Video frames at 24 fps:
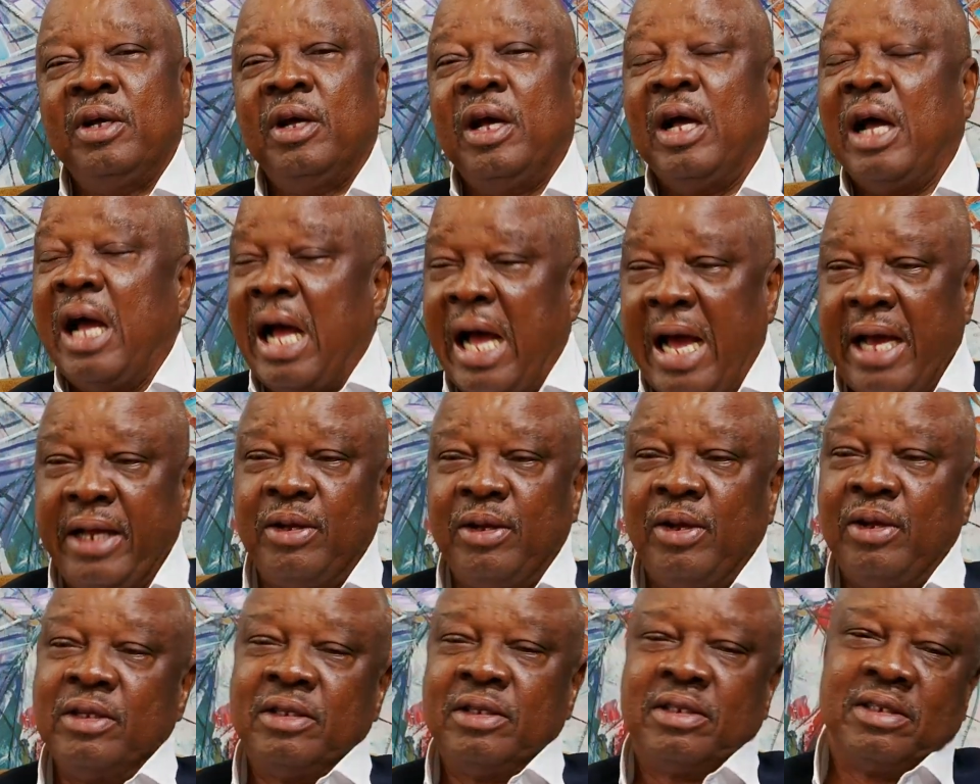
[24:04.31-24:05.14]
I
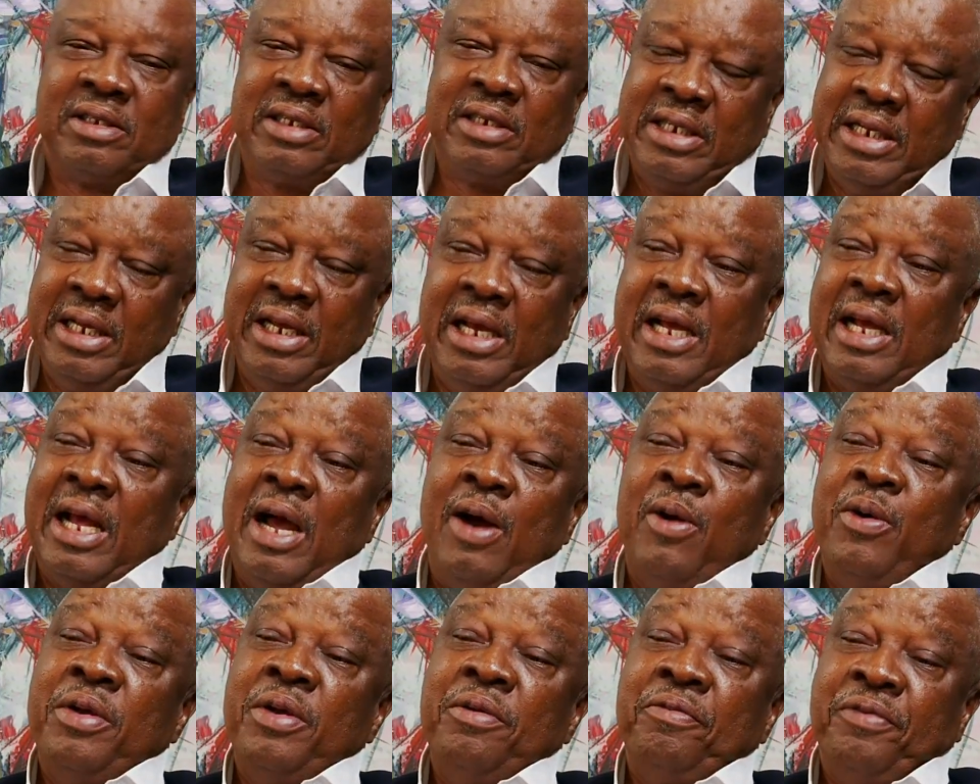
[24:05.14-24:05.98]
don't care how
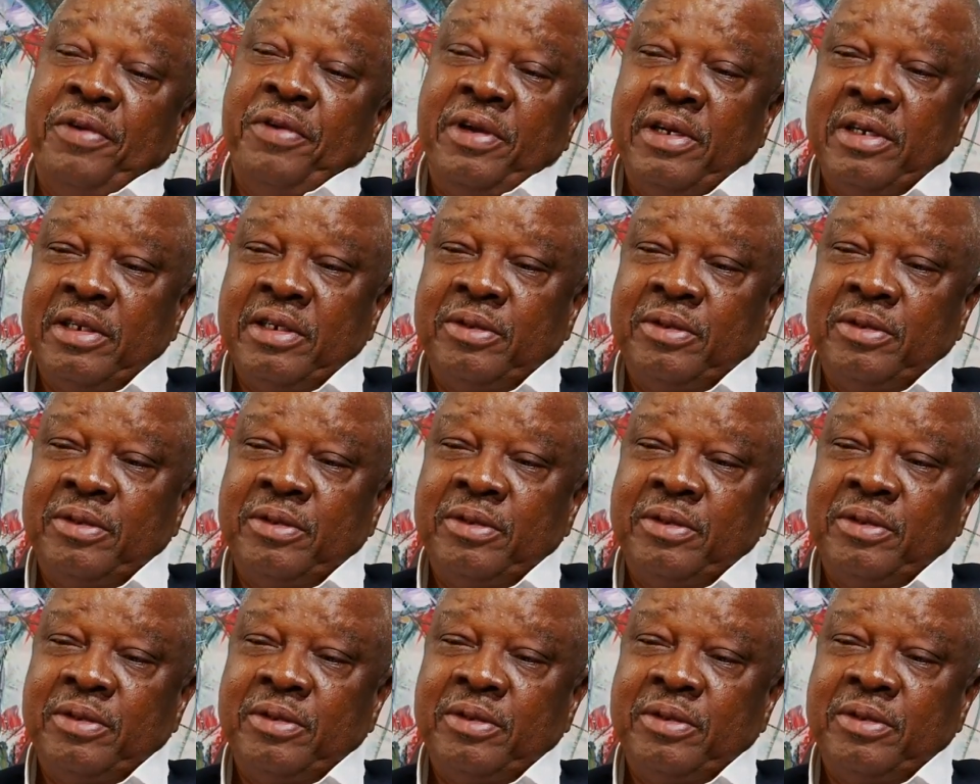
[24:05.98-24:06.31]
he feels.